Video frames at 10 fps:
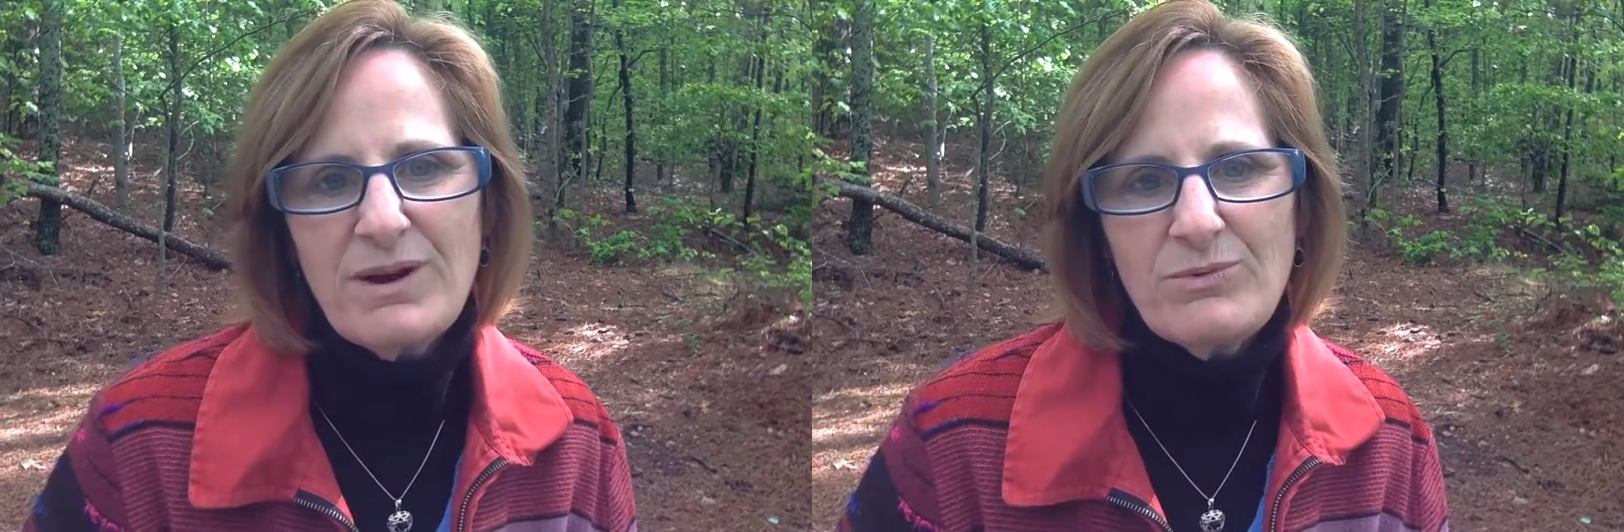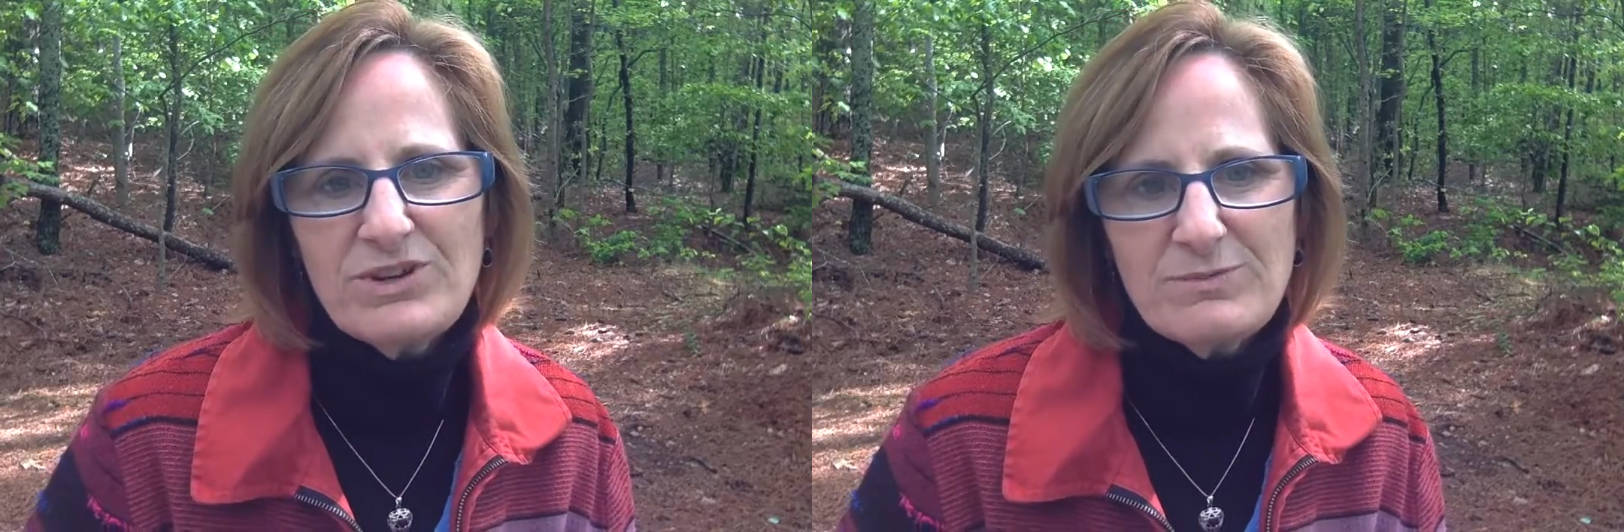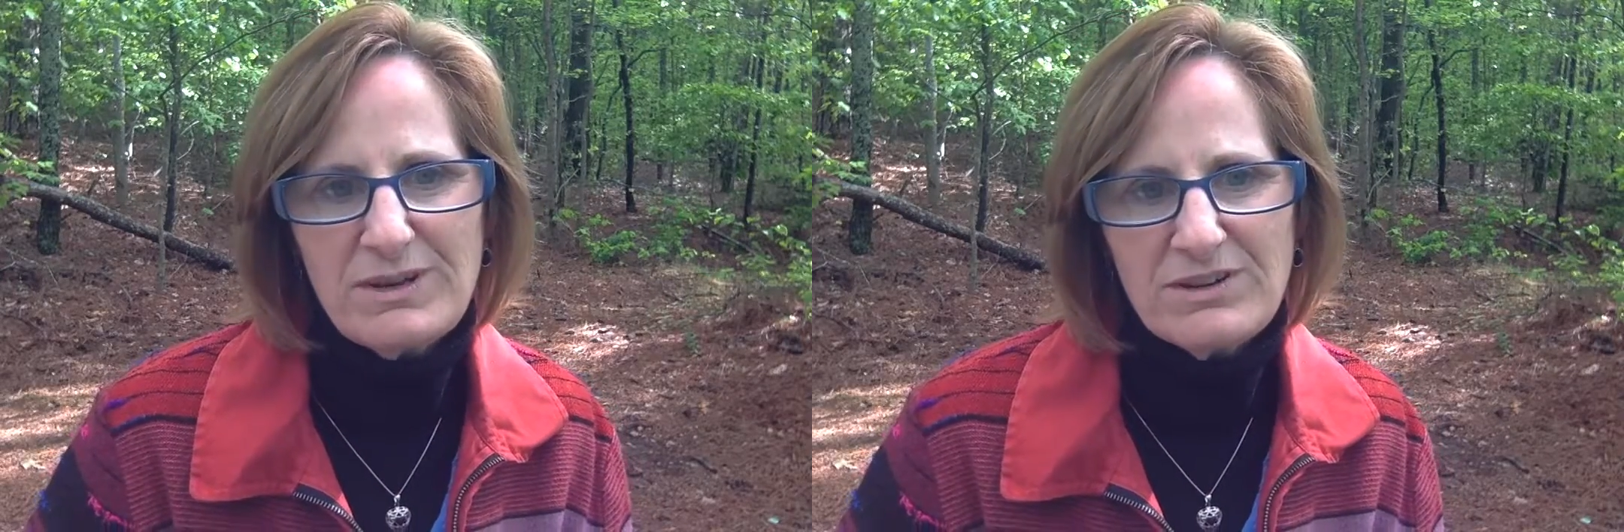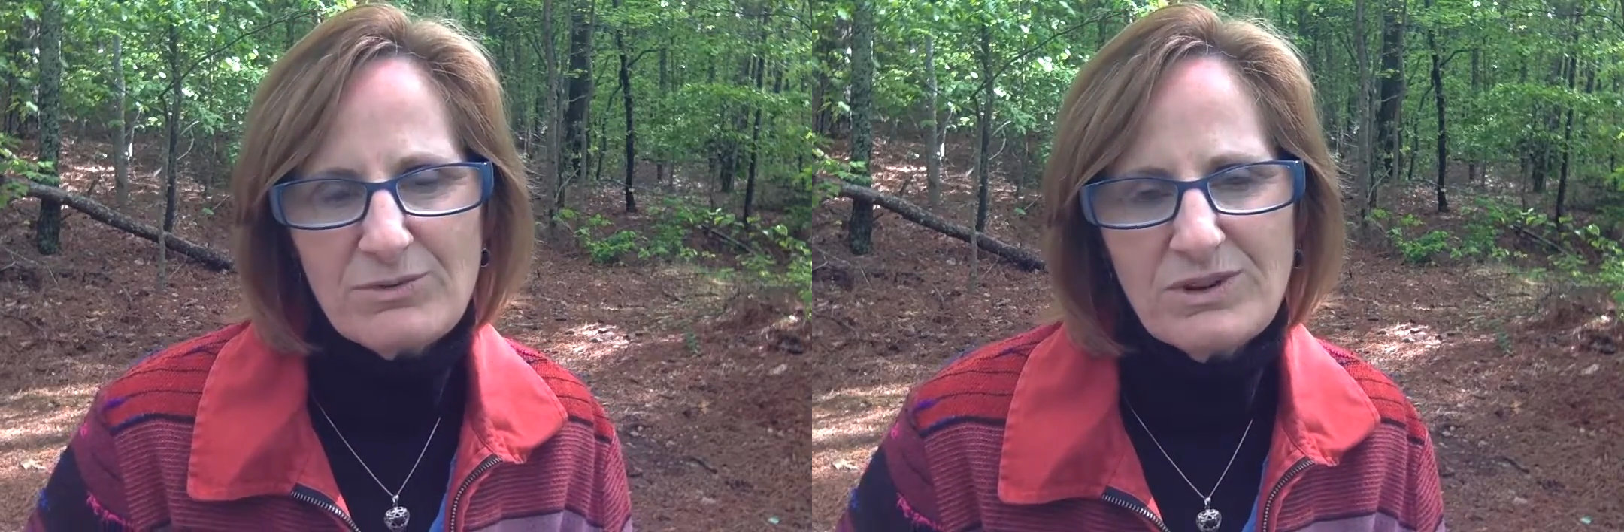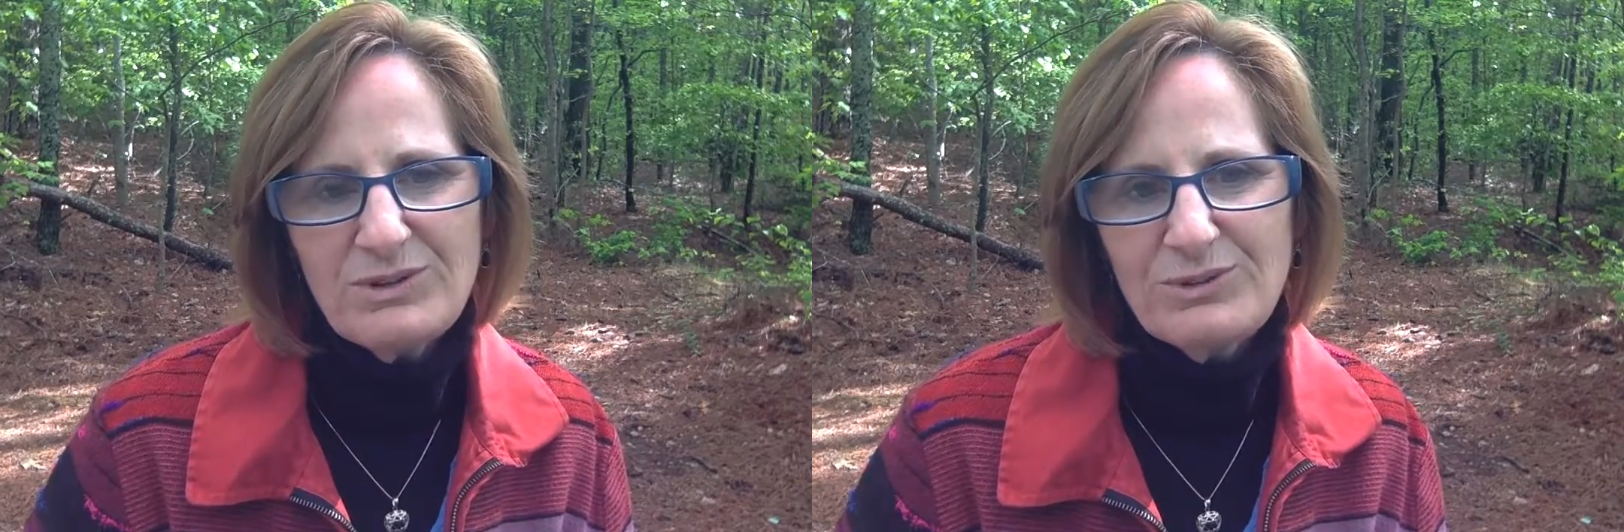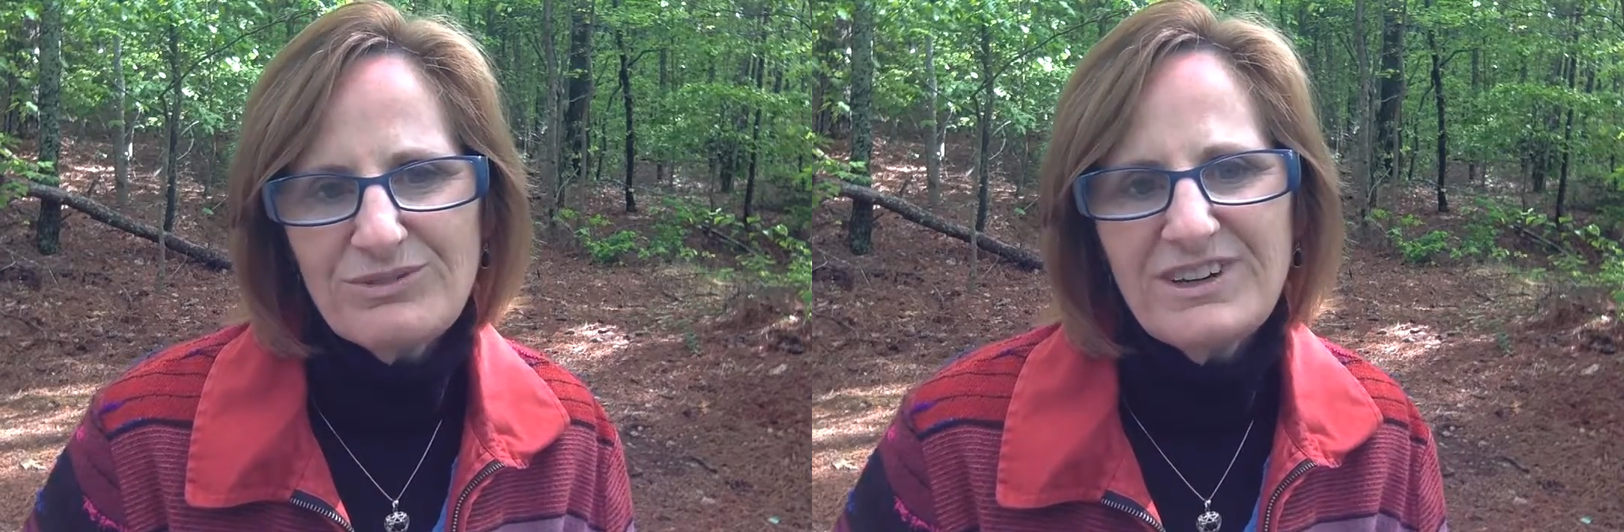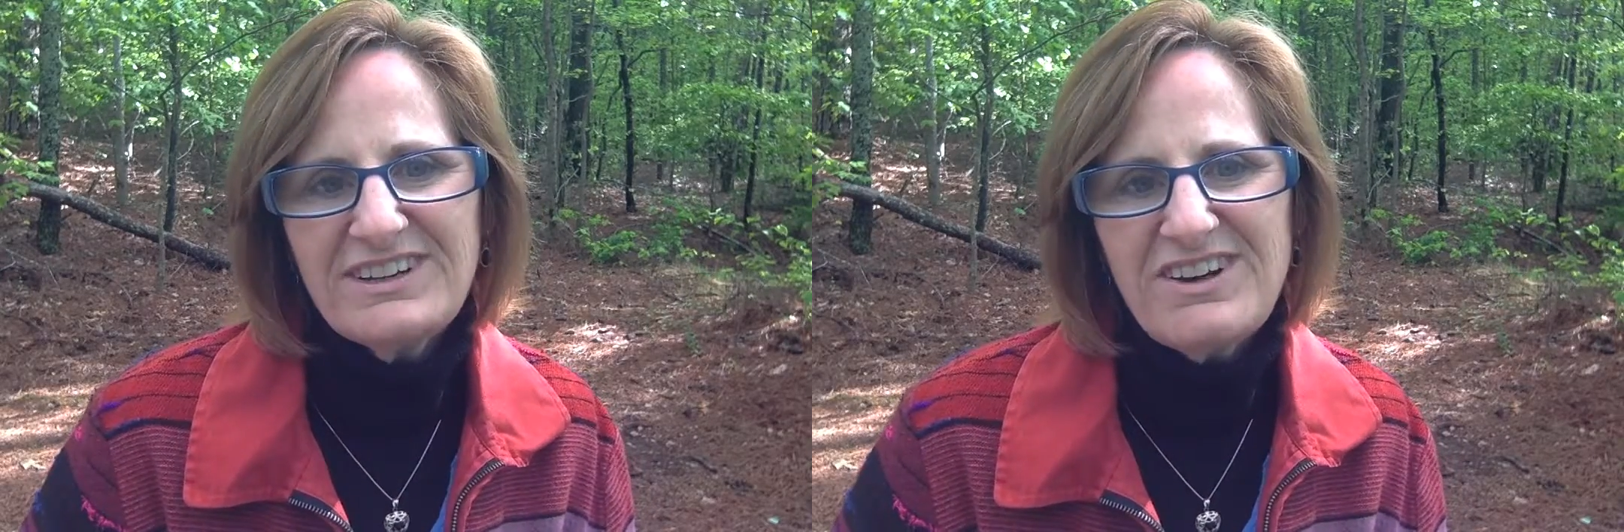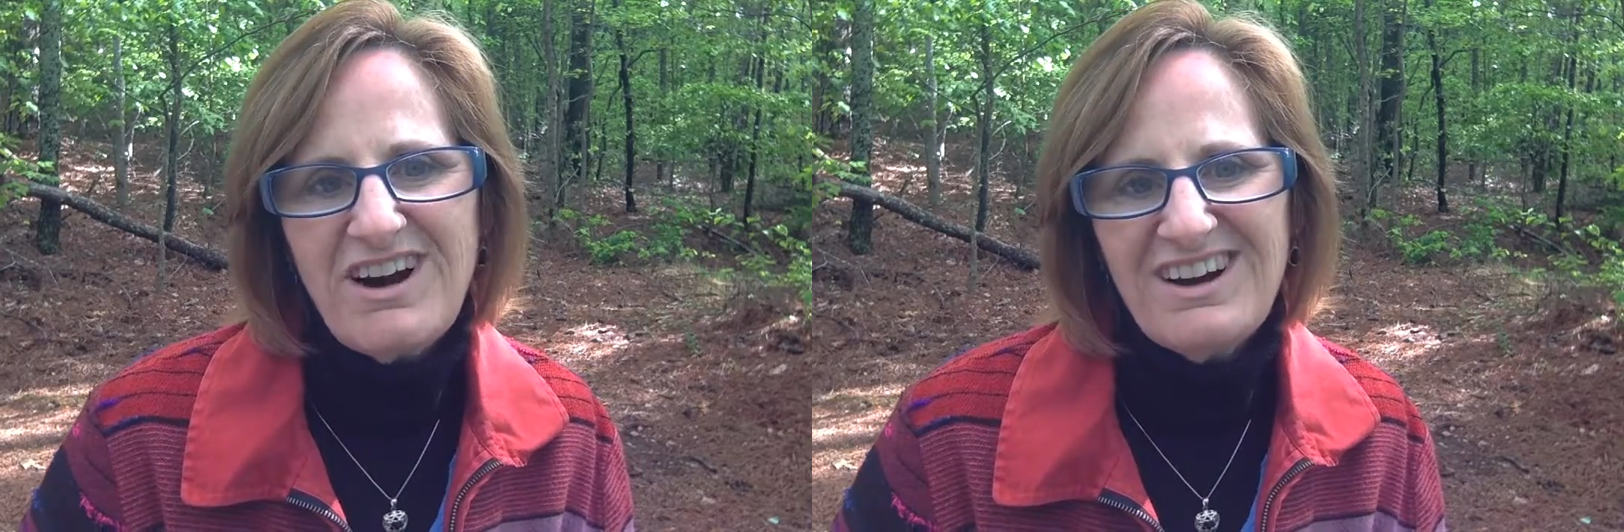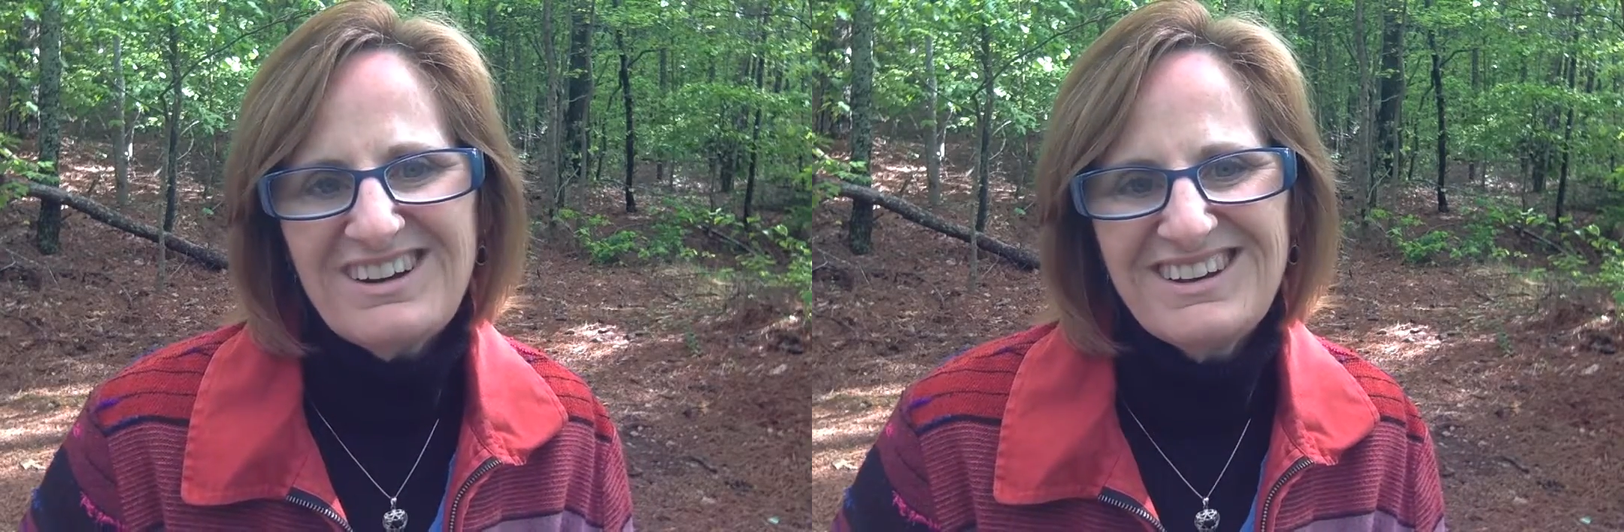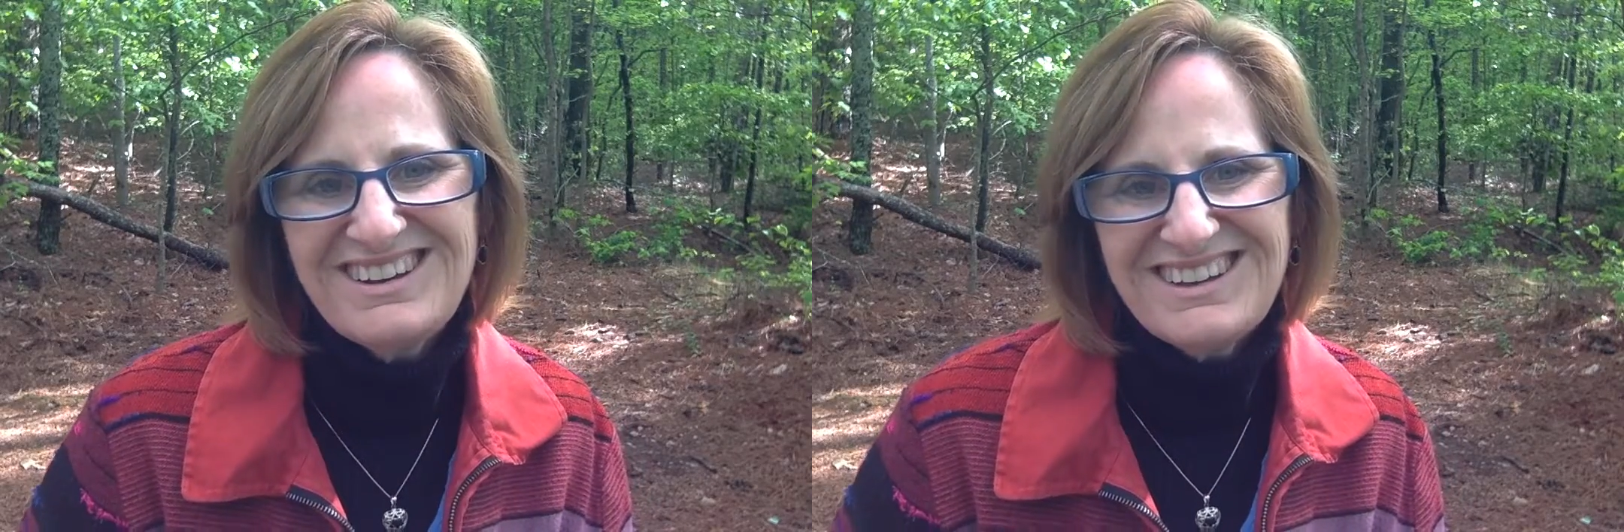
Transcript: by which Peter would glorify God.